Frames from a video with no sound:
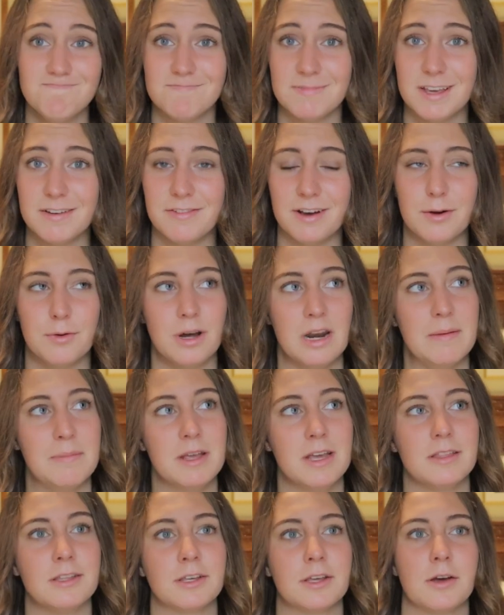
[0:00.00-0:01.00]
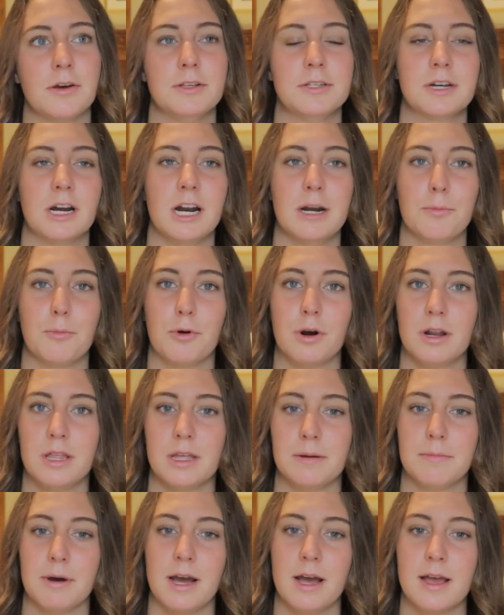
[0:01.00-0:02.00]
if I want to be in the Coast Guard more
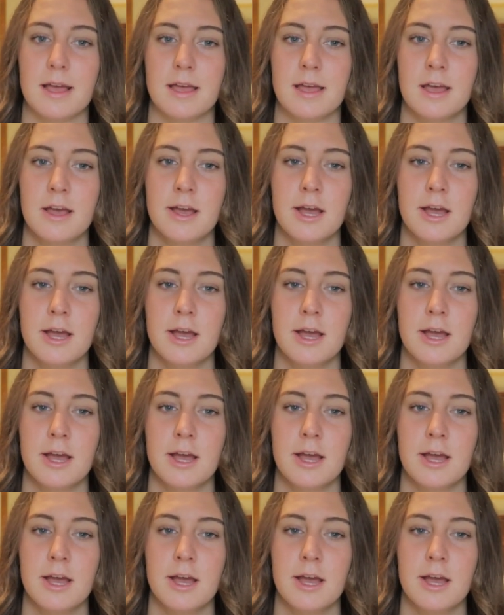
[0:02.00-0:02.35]
than my